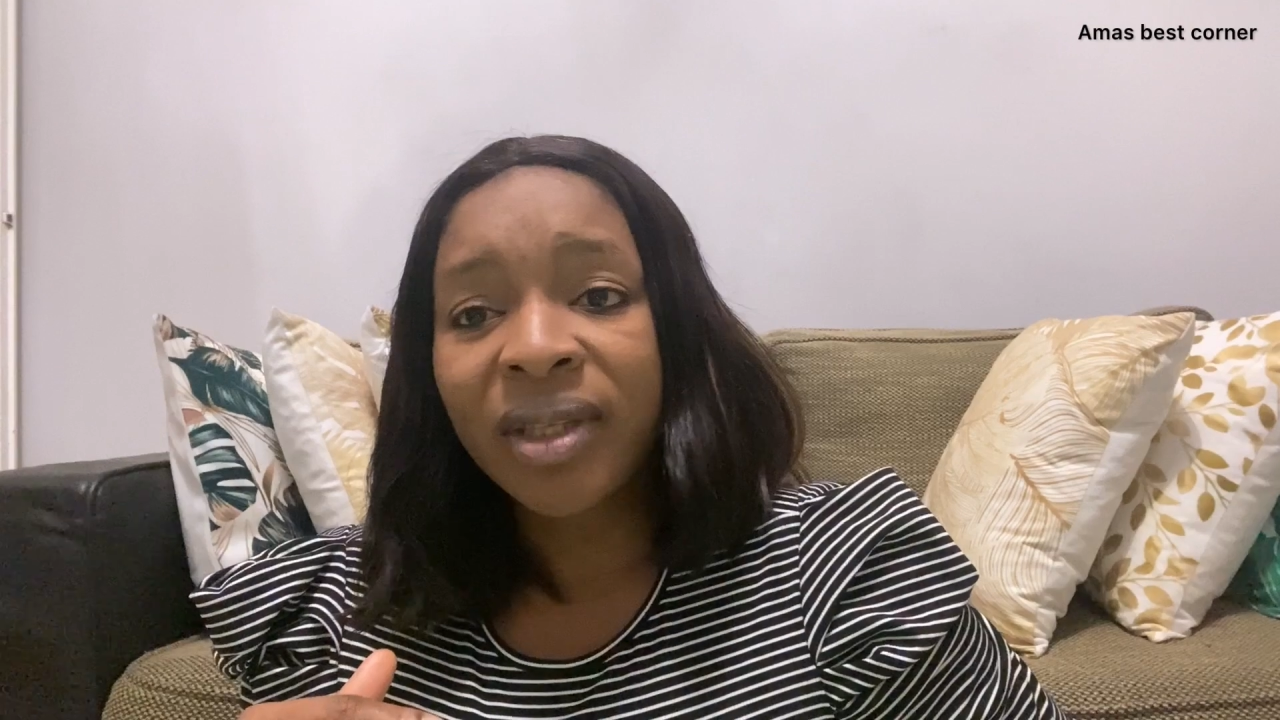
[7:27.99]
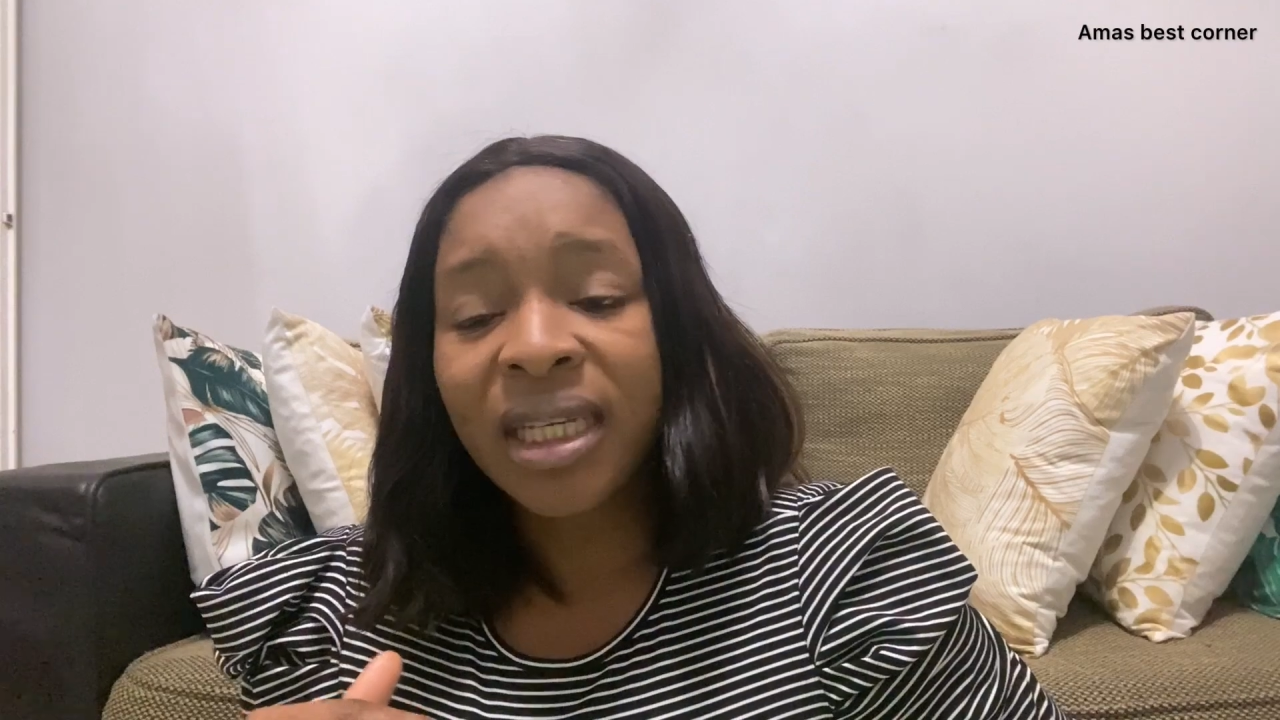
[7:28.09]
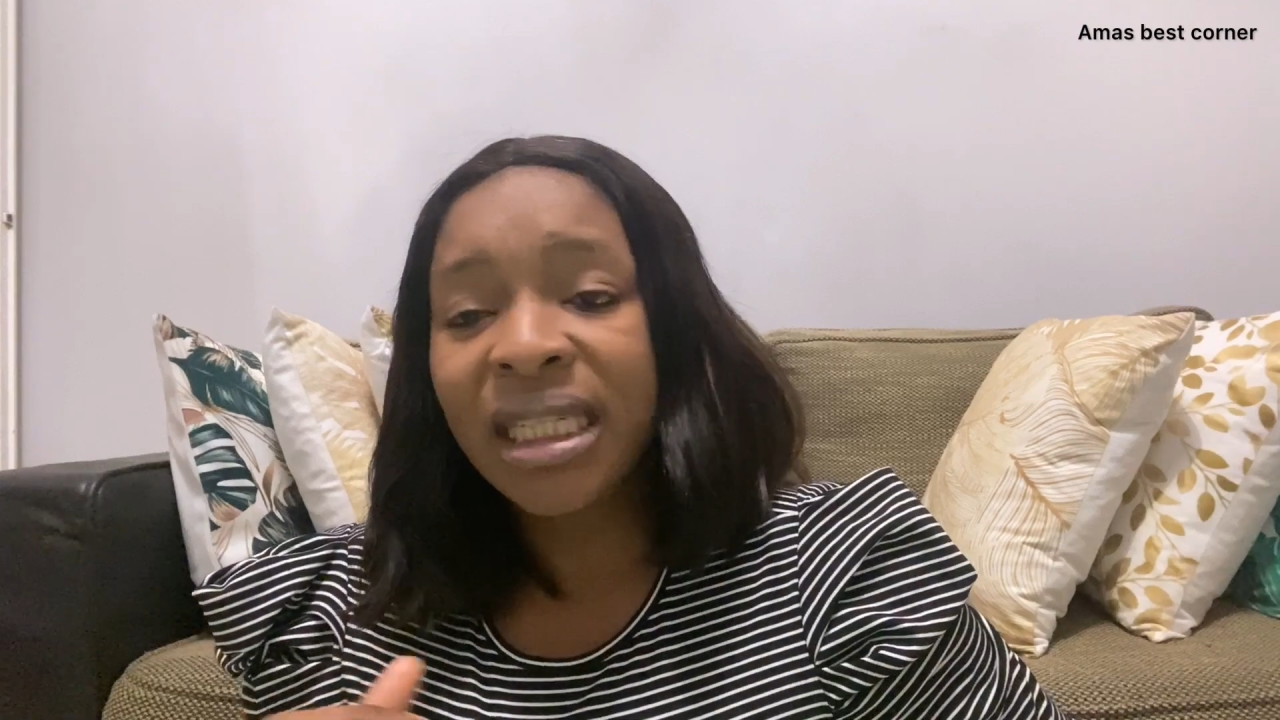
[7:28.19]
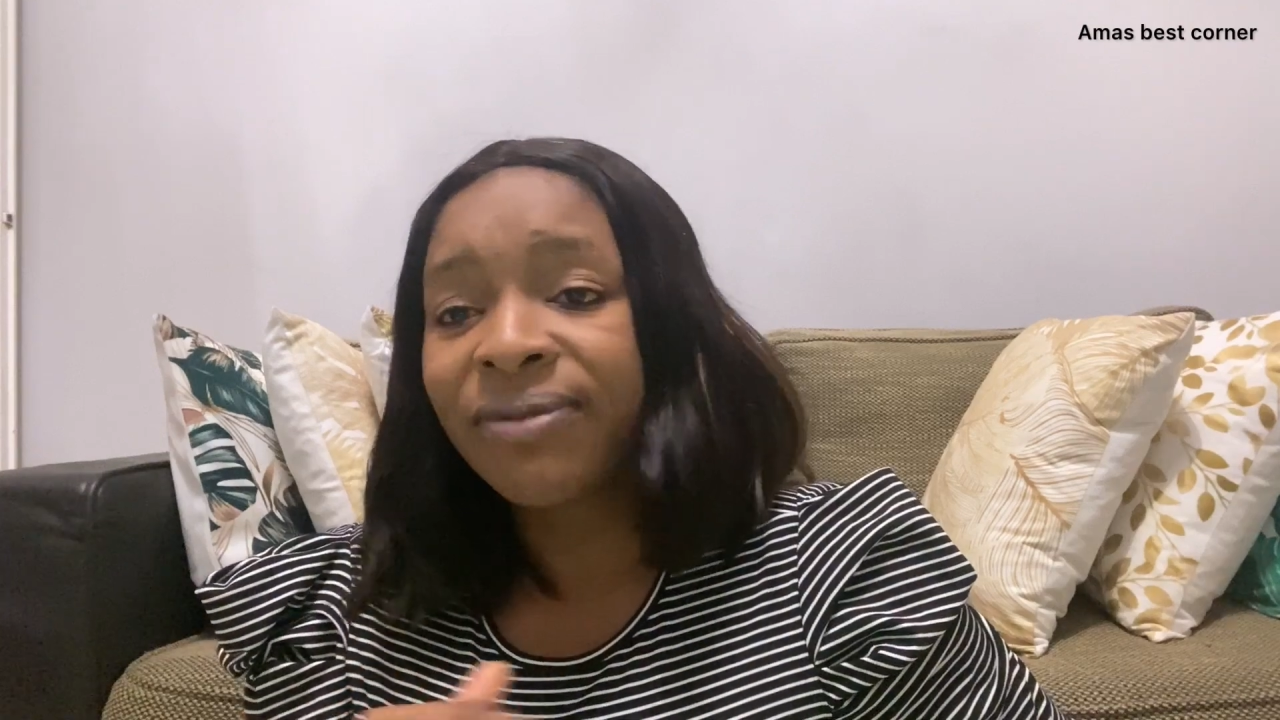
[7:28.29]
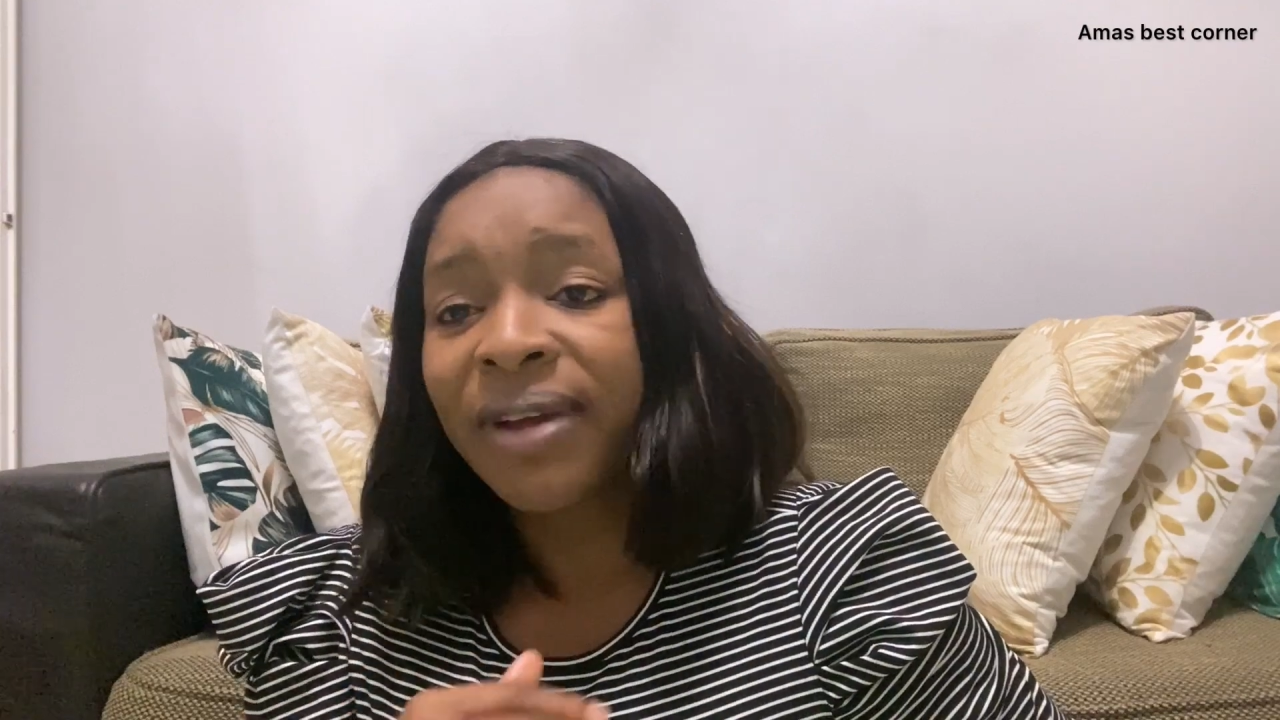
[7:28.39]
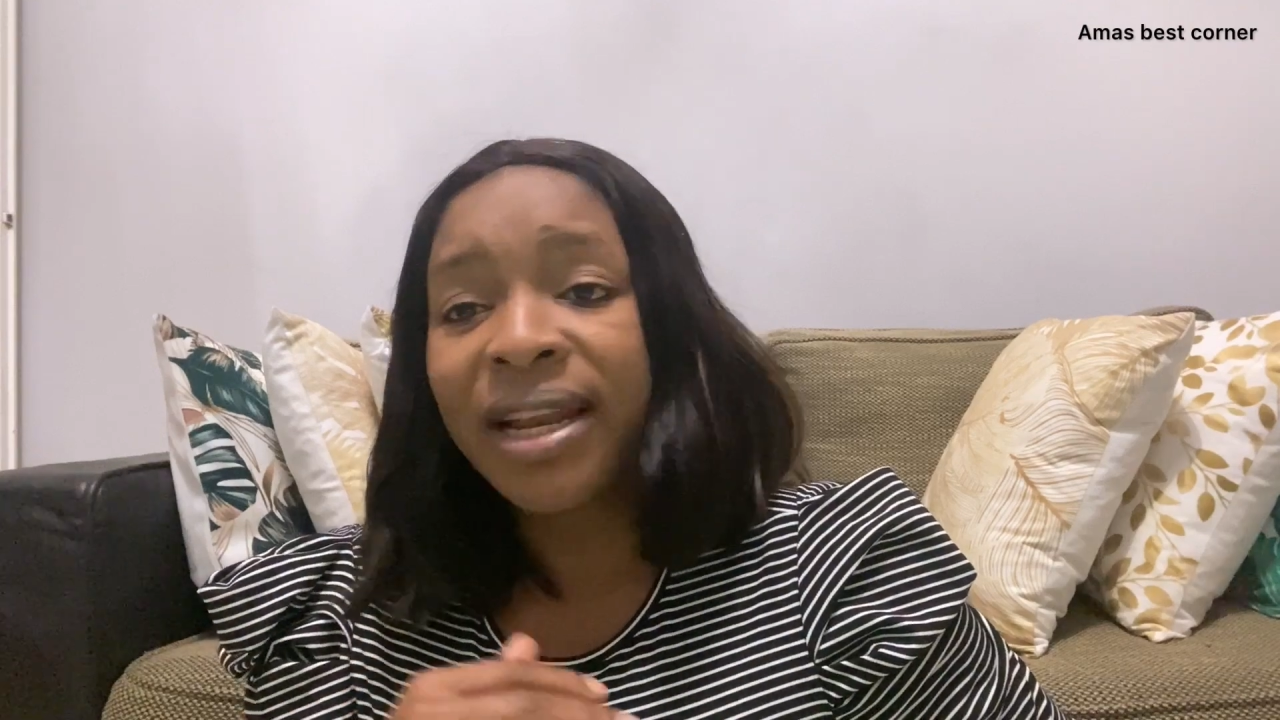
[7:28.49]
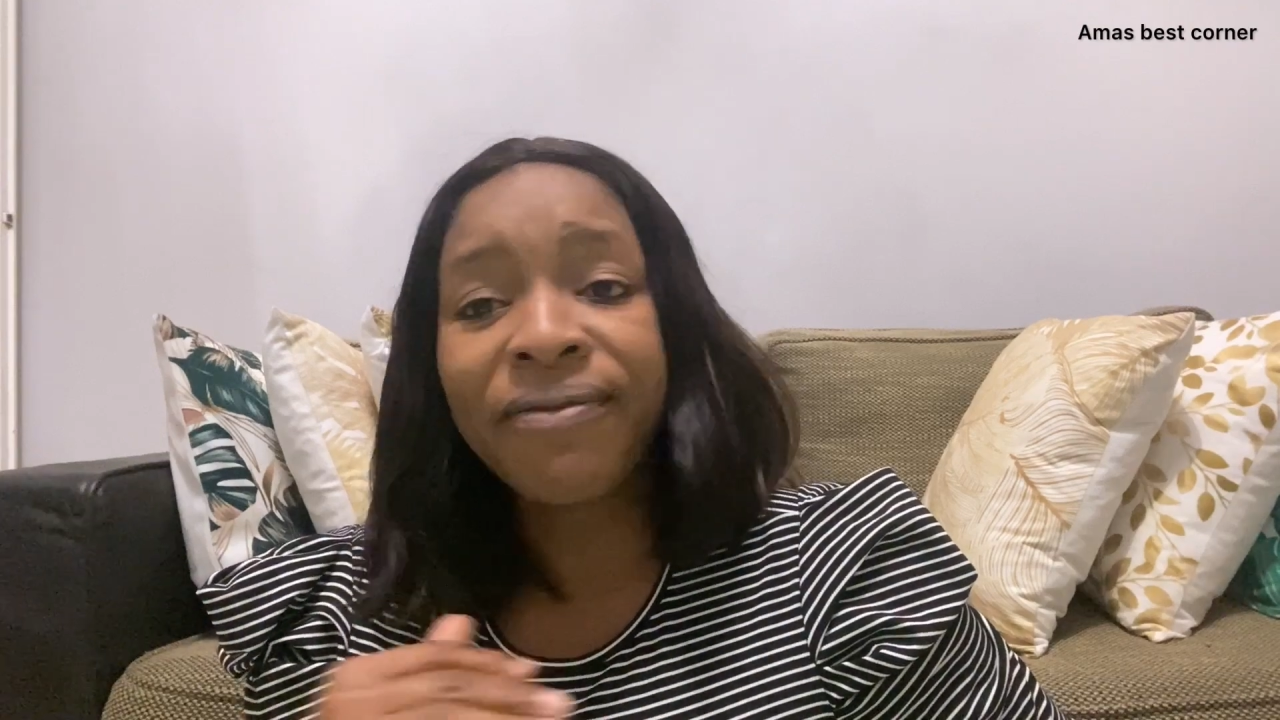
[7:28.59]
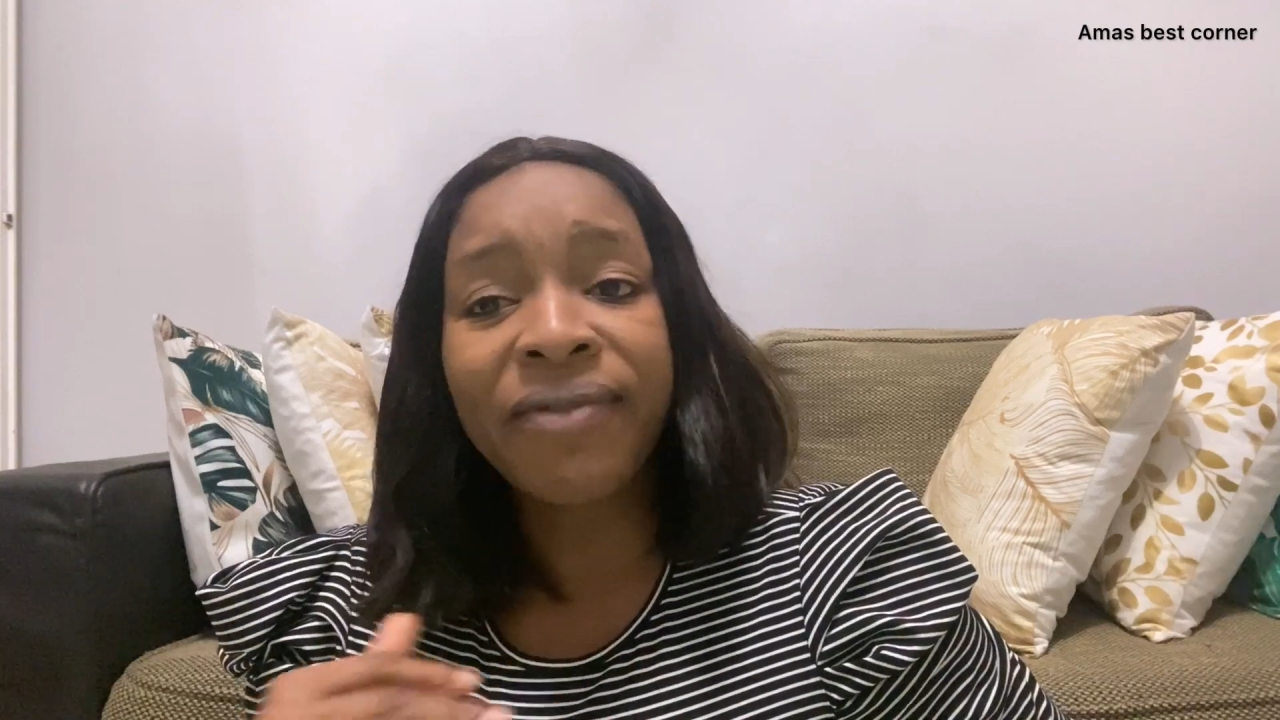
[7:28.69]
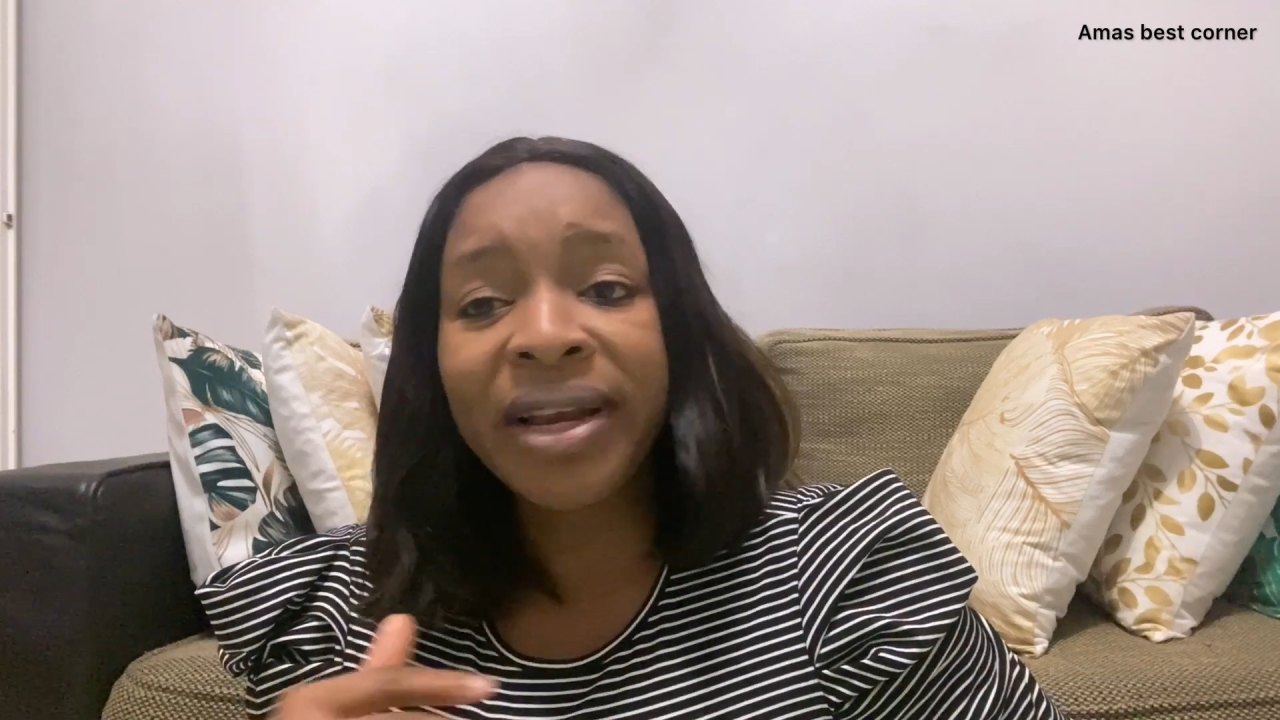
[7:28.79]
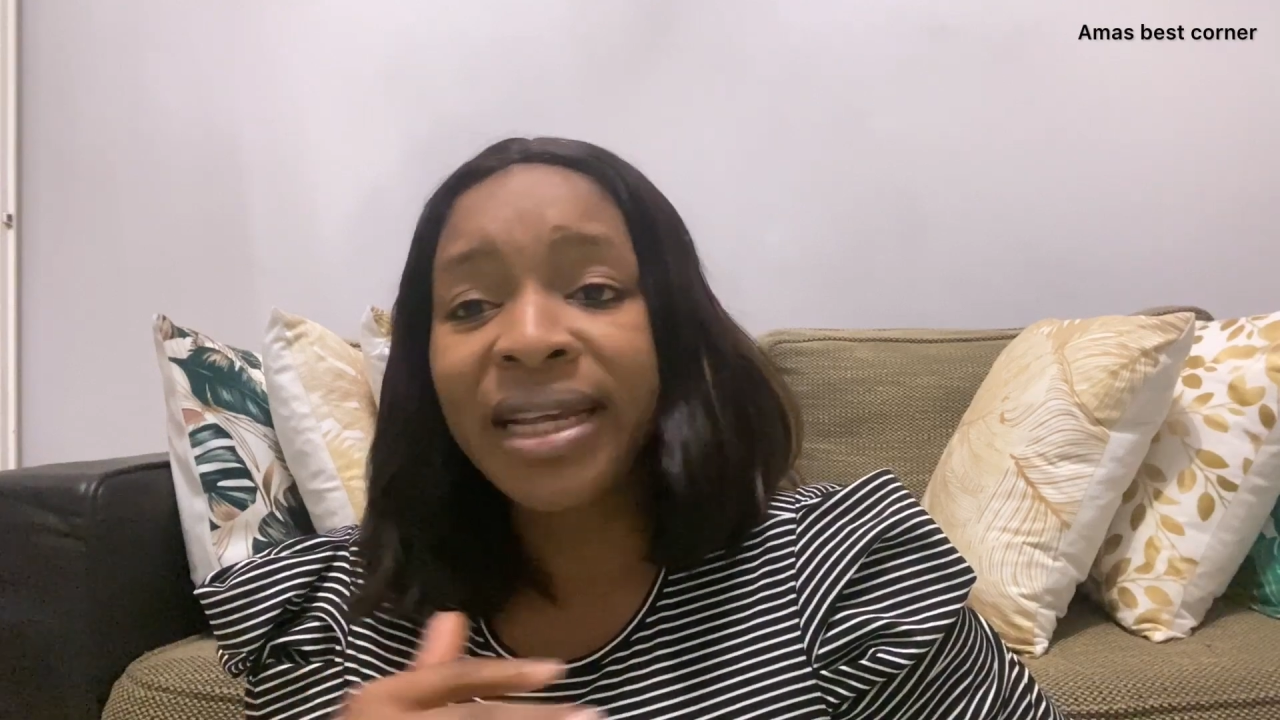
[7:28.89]
It's very,
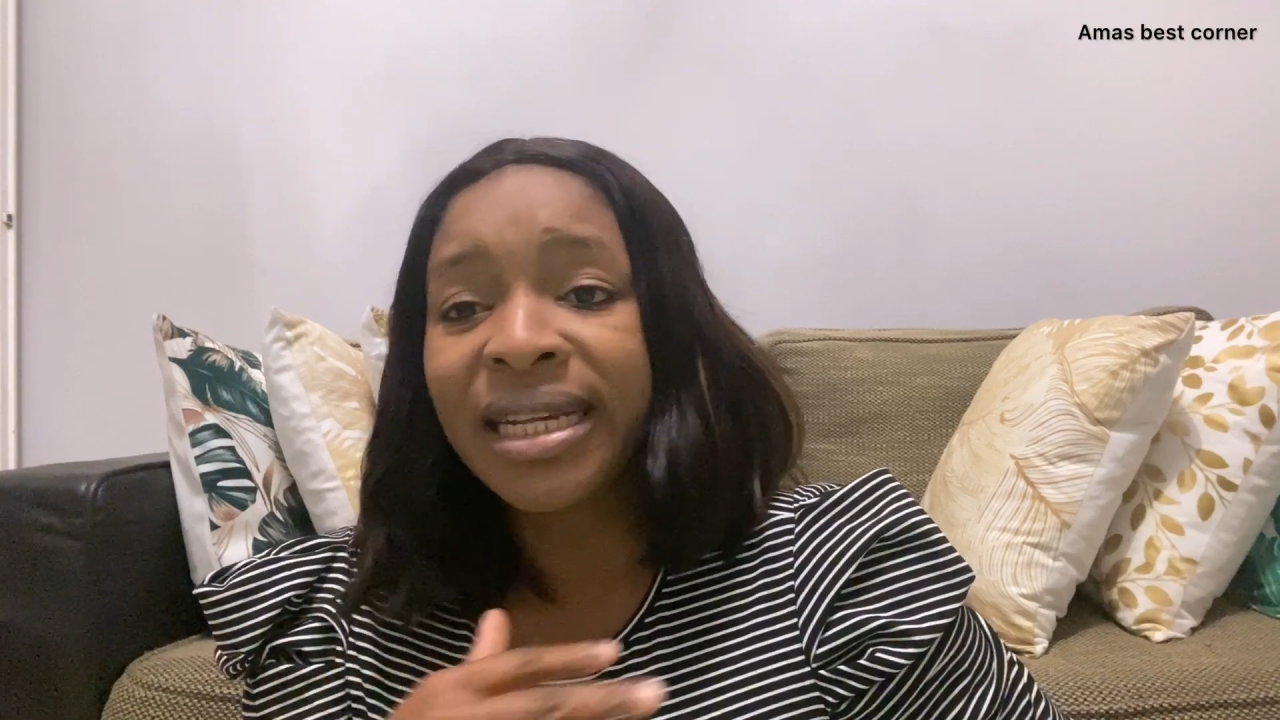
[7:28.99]
very